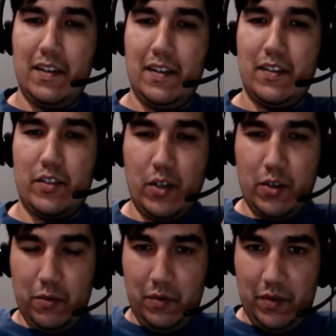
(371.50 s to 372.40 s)

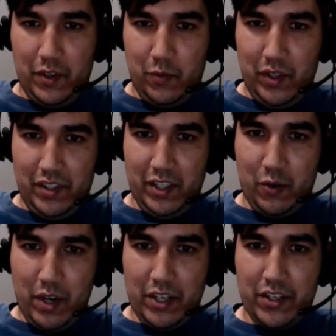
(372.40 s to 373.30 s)
So this wasn't a
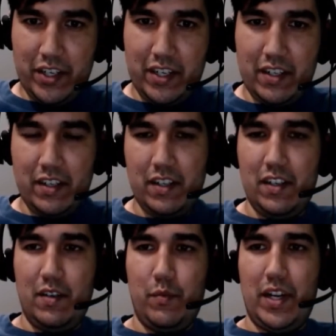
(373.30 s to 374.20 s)
question,
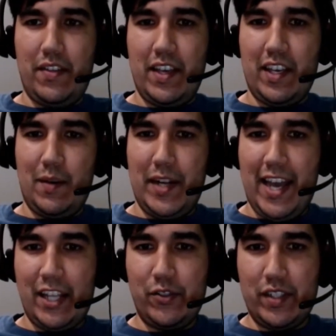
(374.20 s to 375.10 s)
but I think I'm going to
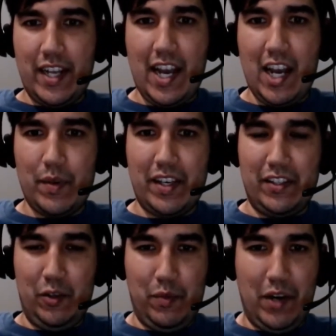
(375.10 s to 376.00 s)
answer it now
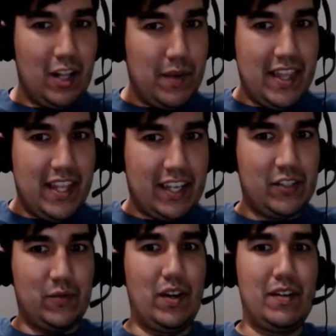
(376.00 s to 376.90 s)
because it'll probably be the
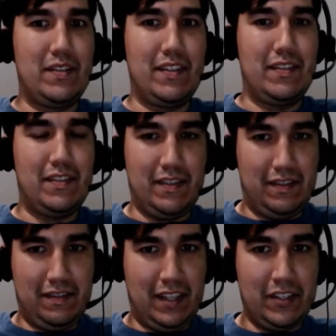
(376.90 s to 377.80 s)
next one since
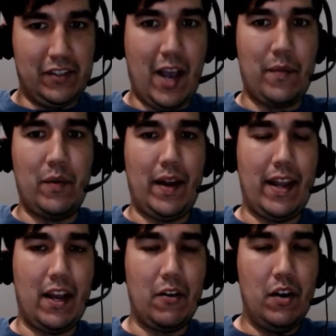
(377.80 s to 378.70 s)
things are happening right
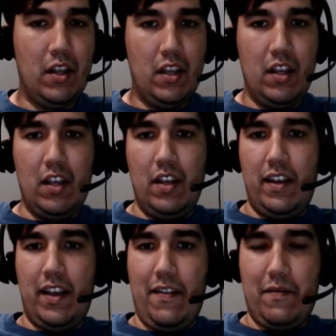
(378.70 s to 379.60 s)
now.
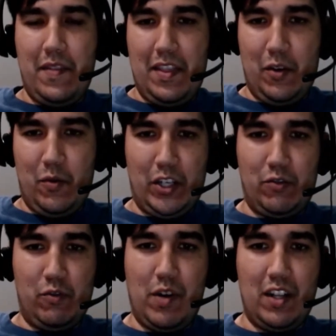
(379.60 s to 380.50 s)
And the
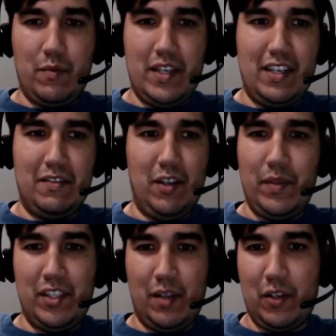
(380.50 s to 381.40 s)
question will probably be
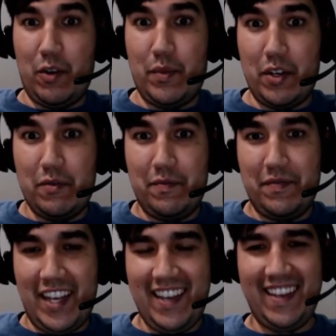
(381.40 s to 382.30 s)
something crypto.
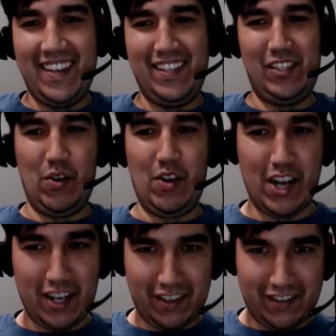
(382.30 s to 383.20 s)
So I'll
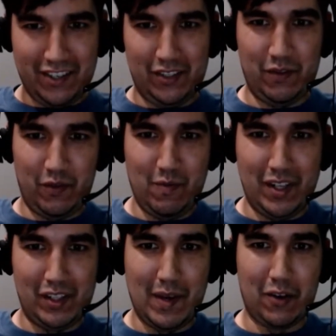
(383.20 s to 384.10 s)
talk just for a few
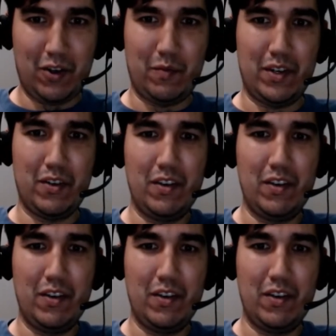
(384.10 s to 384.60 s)
minutes about crypto.